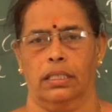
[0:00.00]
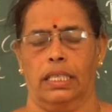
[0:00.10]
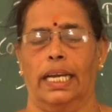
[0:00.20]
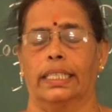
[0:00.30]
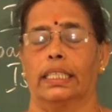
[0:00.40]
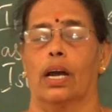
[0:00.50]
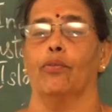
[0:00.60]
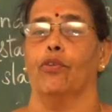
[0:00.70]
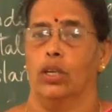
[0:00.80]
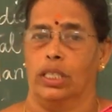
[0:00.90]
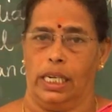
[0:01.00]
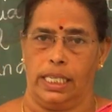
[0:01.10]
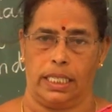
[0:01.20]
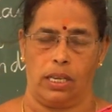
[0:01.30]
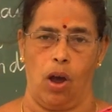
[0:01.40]
that in the
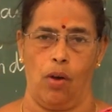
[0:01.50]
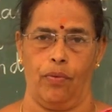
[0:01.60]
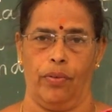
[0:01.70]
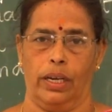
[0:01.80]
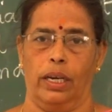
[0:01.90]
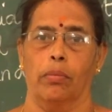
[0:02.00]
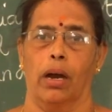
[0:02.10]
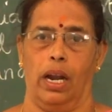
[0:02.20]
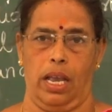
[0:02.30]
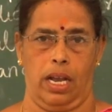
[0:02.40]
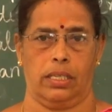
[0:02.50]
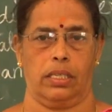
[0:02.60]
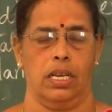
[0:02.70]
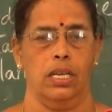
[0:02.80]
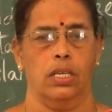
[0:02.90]
foothills of Himalayas.
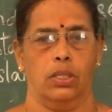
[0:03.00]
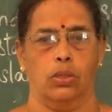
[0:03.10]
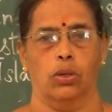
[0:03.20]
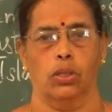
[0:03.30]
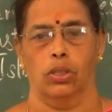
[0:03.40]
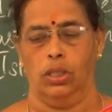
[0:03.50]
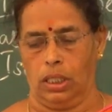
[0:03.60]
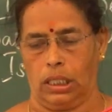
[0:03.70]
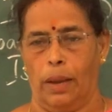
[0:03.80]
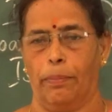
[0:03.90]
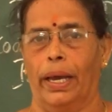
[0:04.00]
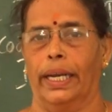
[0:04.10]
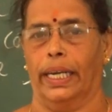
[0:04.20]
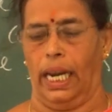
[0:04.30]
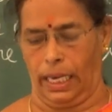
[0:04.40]
So the
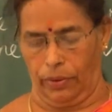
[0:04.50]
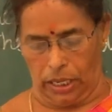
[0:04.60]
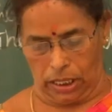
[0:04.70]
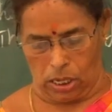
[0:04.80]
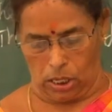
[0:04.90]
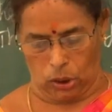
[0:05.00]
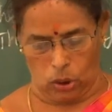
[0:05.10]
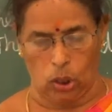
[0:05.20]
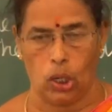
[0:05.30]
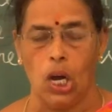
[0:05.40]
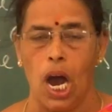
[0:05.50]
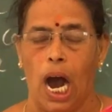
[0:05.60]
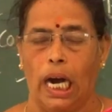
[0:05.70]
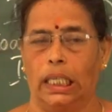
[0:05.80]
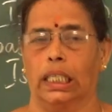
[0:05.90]
perennial rivers
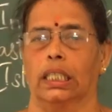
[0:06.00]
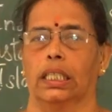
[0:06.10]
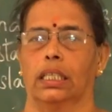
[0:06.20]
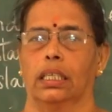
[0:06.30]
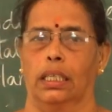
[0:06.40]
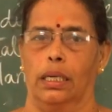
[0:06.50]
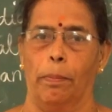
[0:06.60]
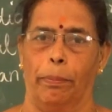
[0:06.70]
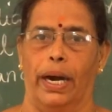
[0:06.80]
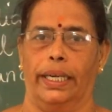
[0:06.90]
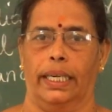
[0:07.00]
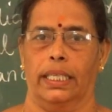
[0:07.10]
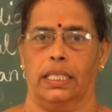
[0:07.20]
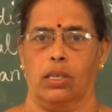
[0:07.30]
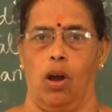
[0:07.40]
also another
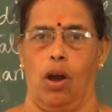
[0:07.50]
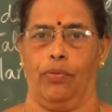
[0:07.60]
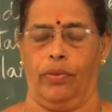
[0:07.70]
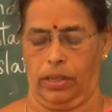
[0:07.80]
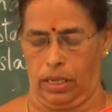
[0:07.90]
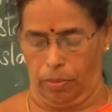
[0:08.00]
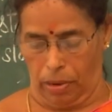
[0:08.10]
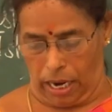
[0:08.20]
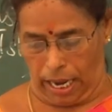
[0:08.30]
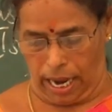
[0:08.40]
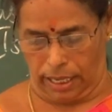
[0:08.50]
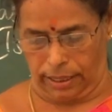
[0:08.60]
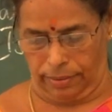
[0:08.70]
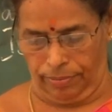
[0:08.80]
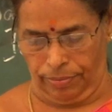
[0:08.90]
importance of
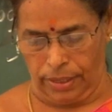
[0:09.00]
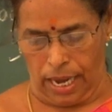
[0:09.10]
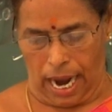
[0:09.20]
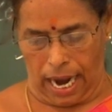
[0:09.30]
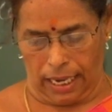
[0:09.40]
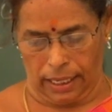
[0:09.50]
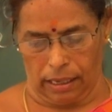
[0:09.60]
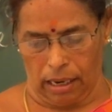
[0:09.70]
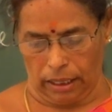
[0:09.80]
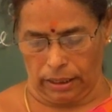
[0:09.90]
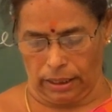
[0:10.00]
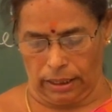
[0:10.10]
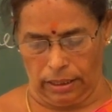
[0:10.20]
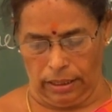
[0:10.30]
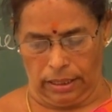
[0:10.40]
Himalayas. And
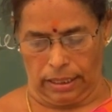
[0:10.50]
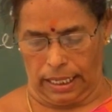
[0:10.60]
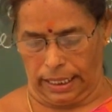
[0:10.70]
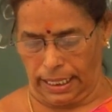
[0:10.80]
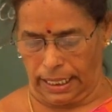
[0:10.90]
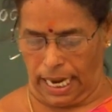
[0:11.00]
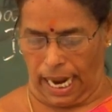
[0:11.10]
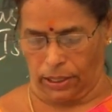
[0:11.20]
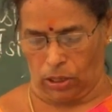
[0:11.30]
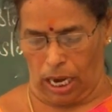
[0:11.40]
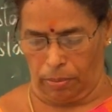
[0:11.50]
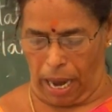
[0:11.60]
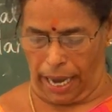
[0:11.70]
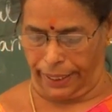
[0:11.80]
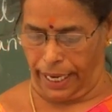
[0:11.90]
another, that is natural
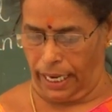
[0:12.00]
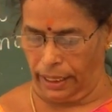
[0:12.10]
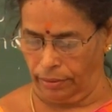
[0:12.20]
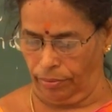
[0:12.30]
barrier